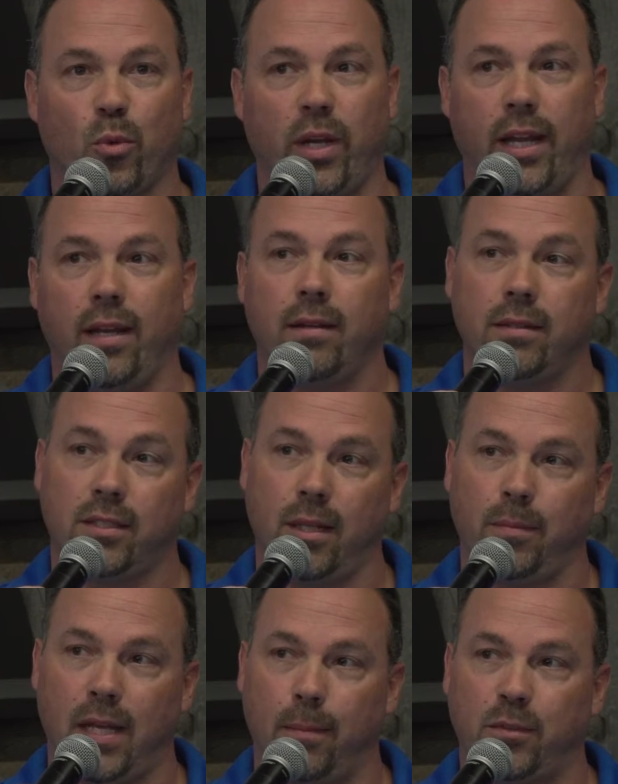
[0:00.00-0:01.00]
3,
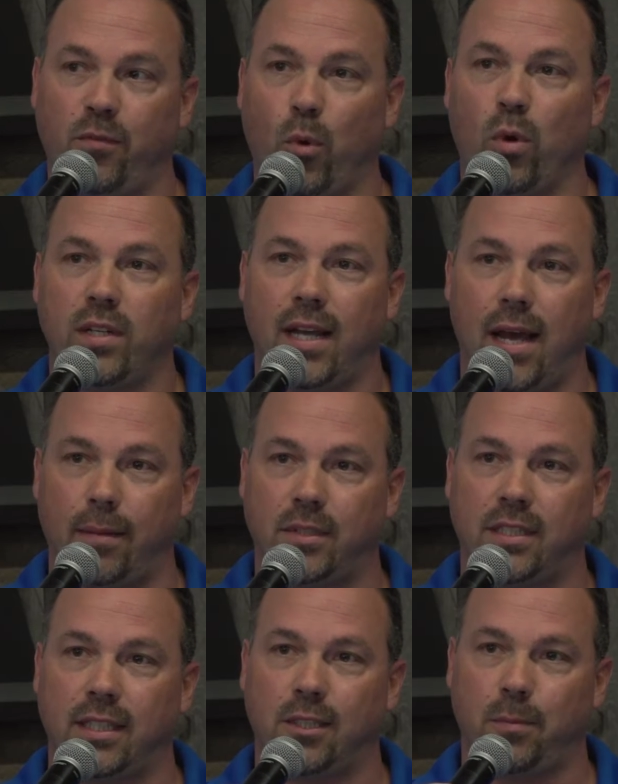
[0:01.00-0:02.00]
sometimes 4
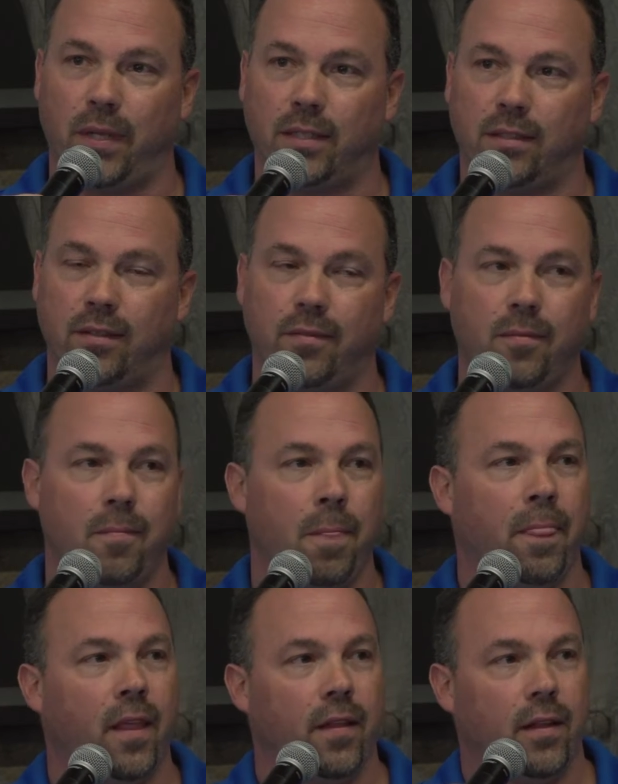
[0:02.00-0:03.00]
times as expensive
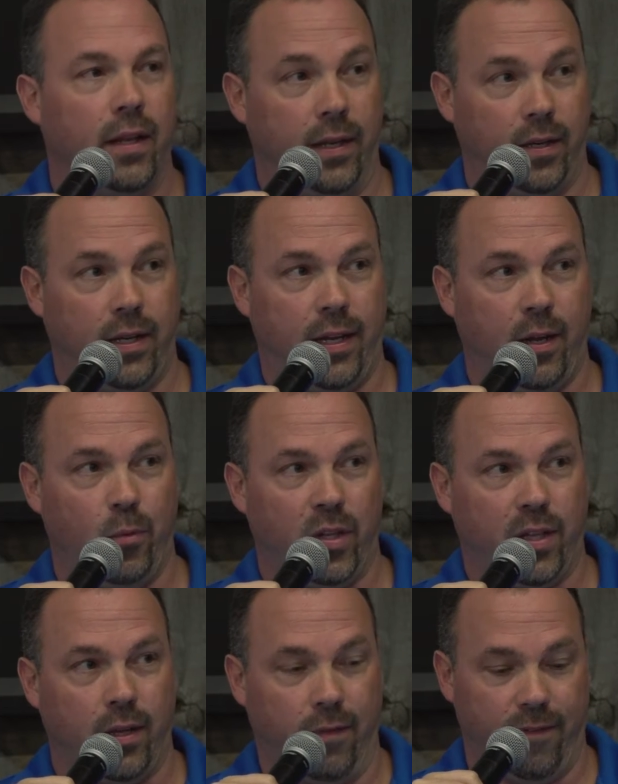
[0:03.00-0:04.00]
to heat
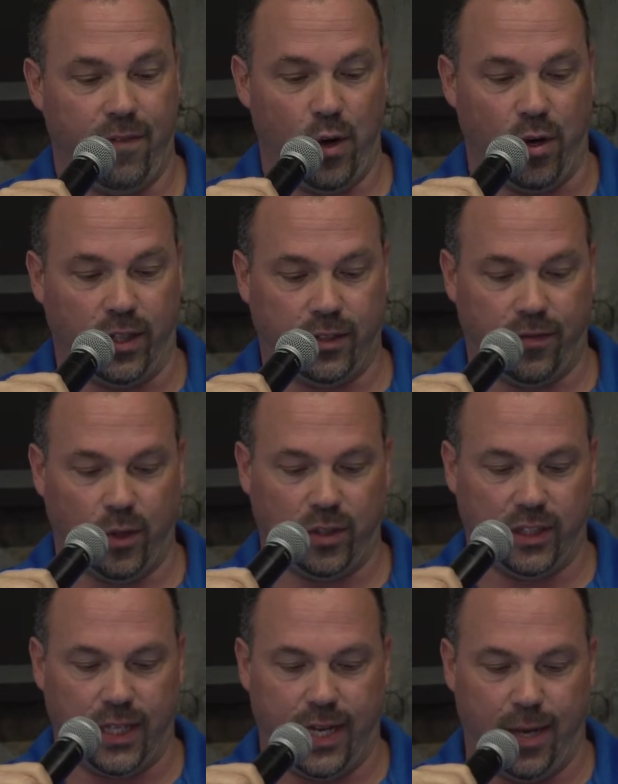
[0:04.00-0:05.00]
with a furnace
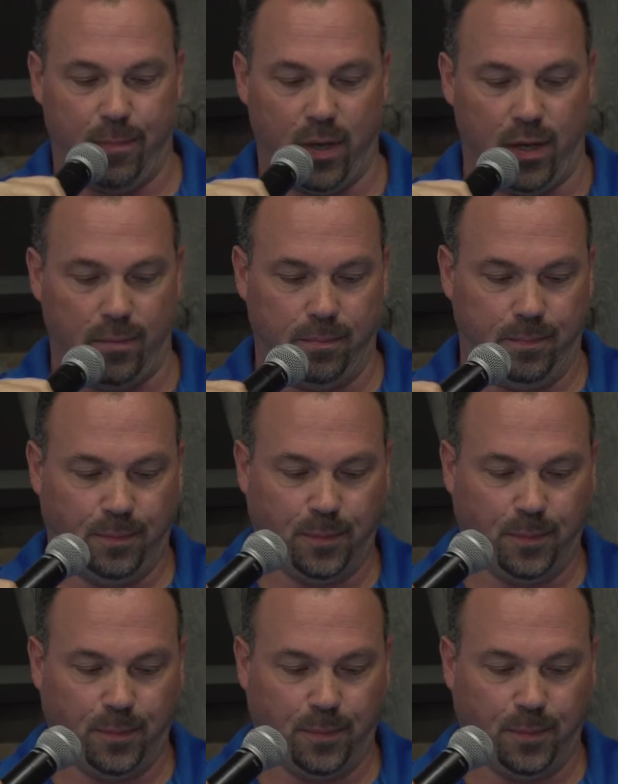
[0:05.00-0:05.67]
versus a heat pump.